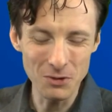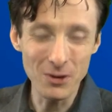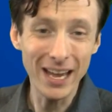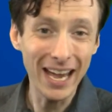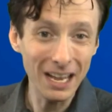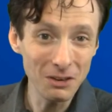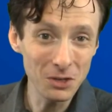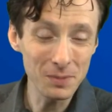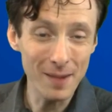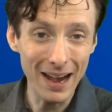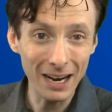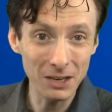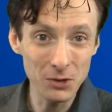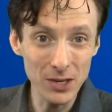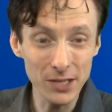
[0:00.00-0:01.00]
You can use
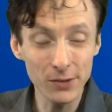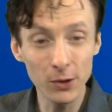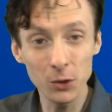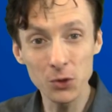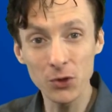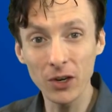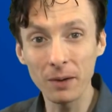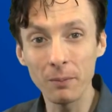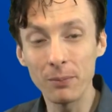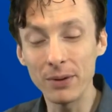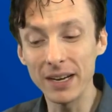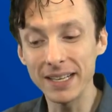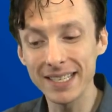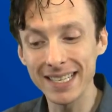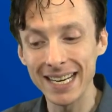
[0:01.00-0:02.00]
MAC address filtering,
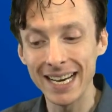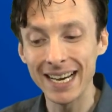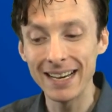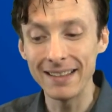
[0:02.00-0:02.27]
but